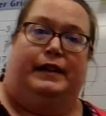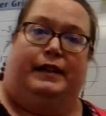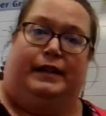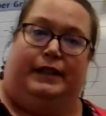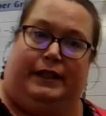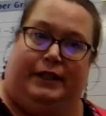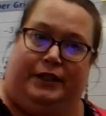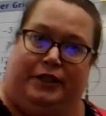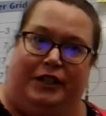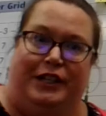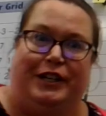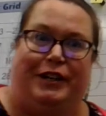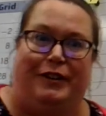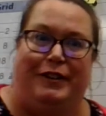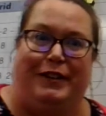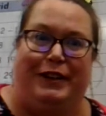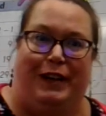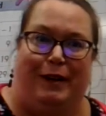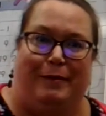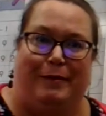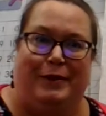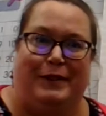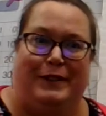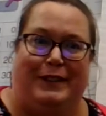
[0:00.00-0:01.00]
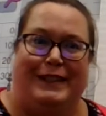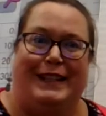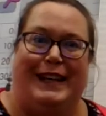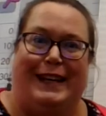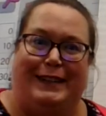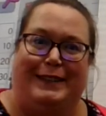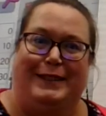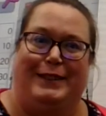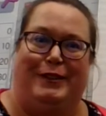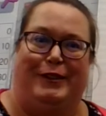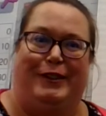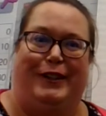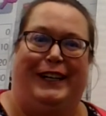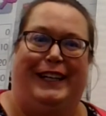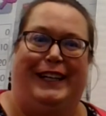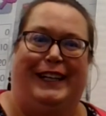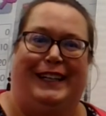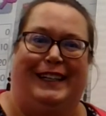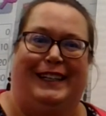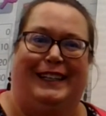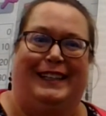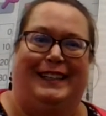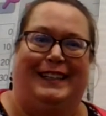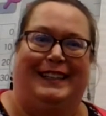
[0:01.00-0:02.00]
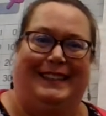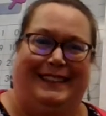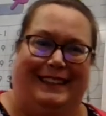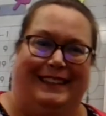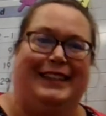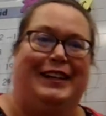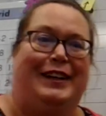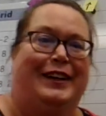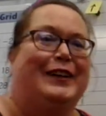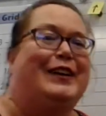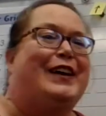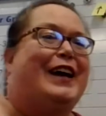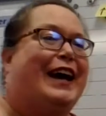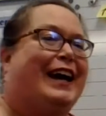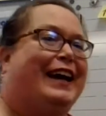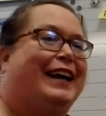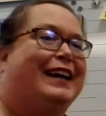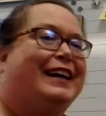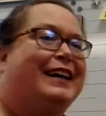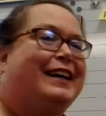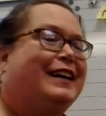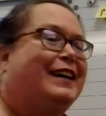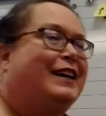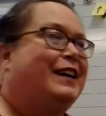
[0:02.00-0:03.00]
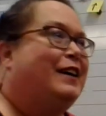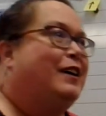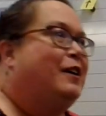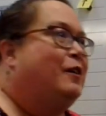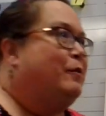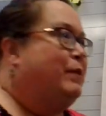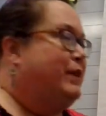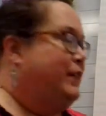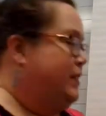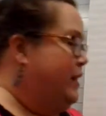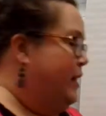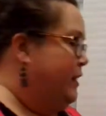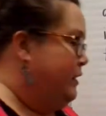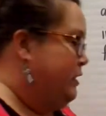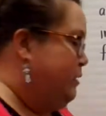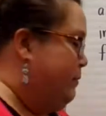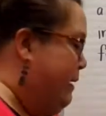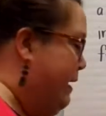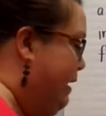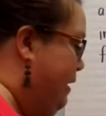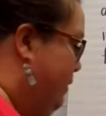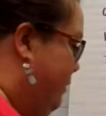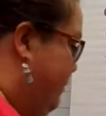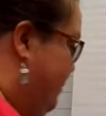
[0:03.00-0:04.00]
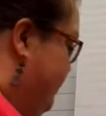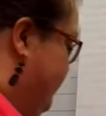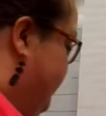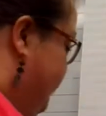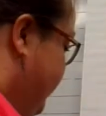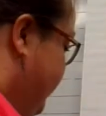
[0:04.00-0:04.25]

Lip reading: Did you hear the numbers in that story? Okay, we talked about,